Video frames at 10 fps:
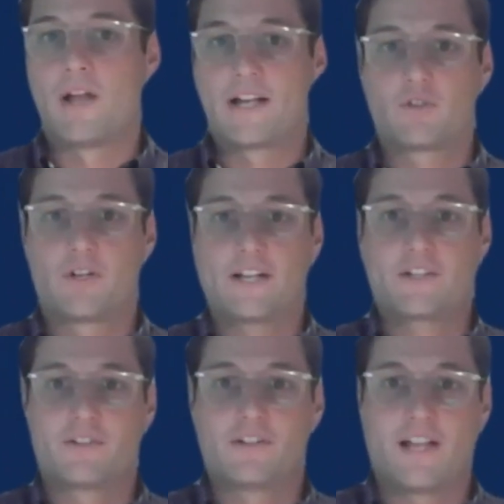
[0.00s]
like
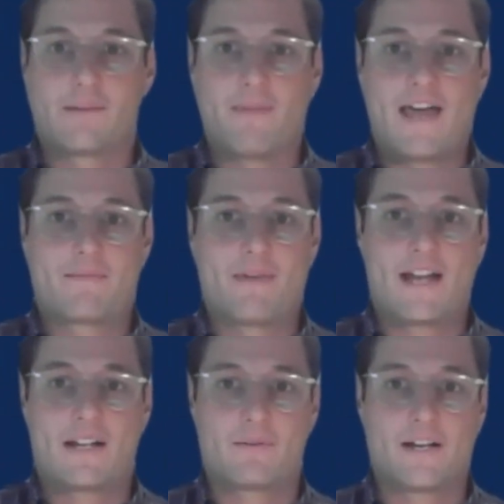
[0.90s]
traditional like
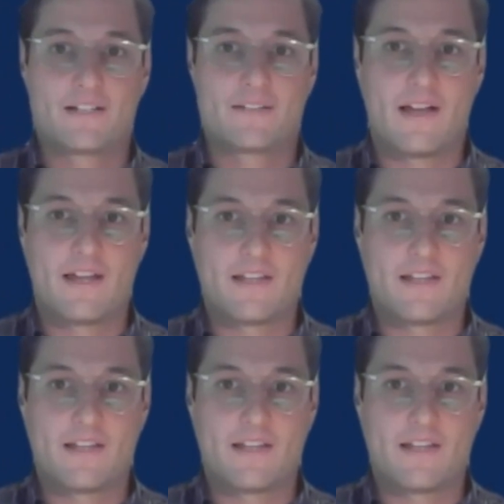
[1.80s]
mathematic way to define